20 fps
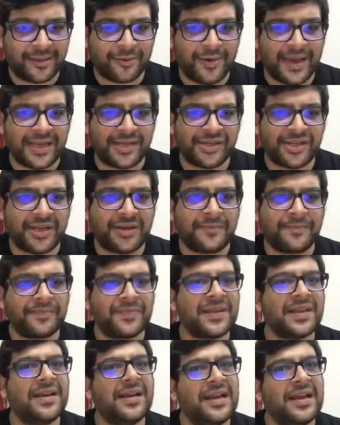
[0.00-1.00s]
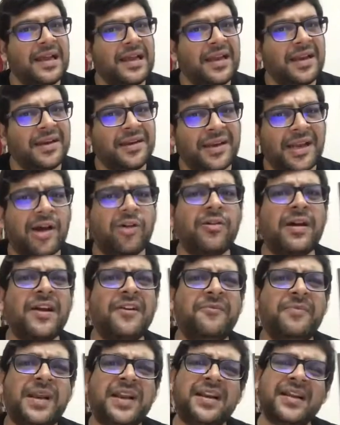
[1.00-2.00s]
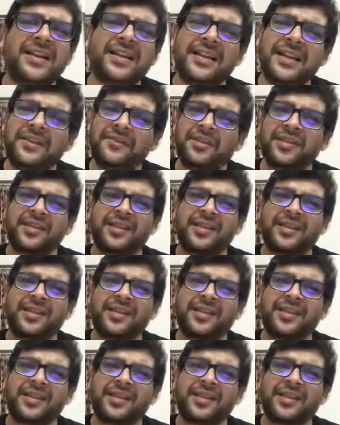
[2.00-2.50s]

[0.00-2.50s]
question. Now I have made it even